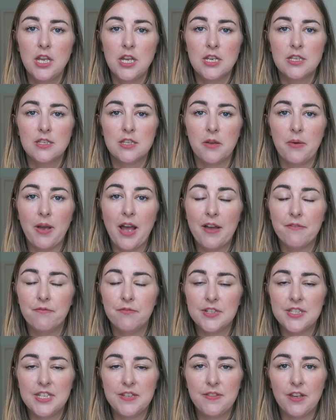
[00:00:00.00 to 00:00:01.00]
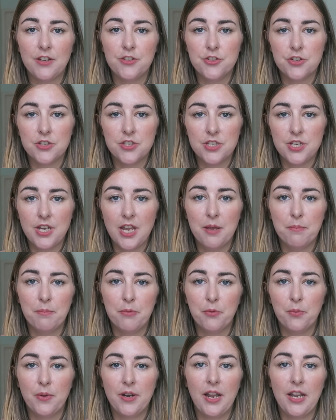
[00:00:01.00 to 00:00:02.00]
So I haven't received that just yet,
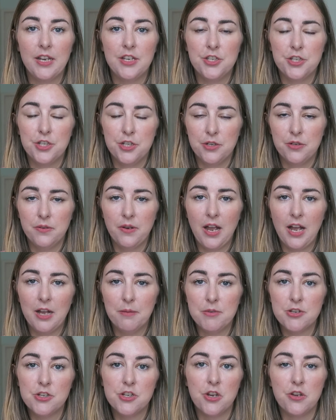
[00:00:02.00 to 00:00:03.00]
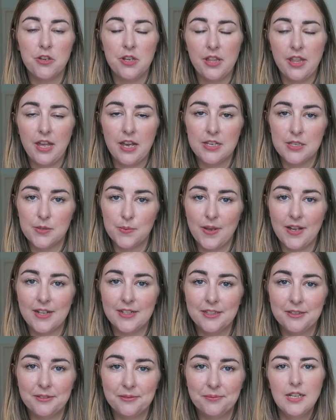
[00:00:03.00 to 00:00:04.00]
but when I do, I'll be showing you that as
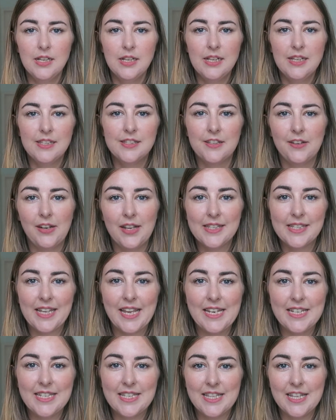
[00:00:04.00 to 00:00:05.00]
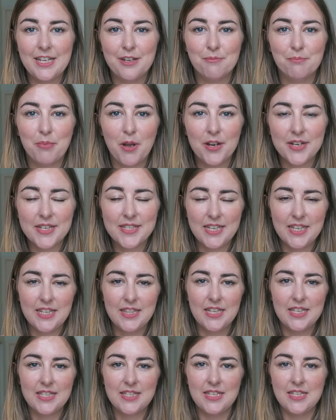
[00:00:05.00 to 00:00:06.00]
well. So let's get into the unboxing.
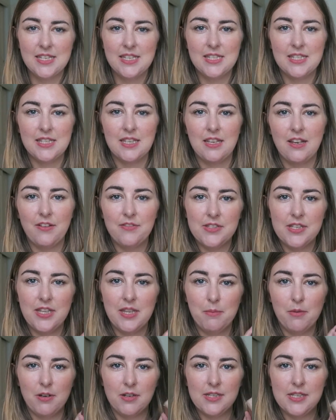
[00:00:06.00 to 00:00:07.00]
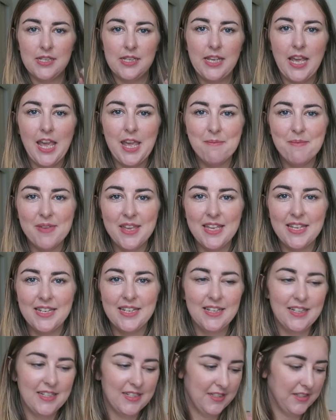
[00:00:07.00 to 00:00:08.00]
This is obviously the box that it came in.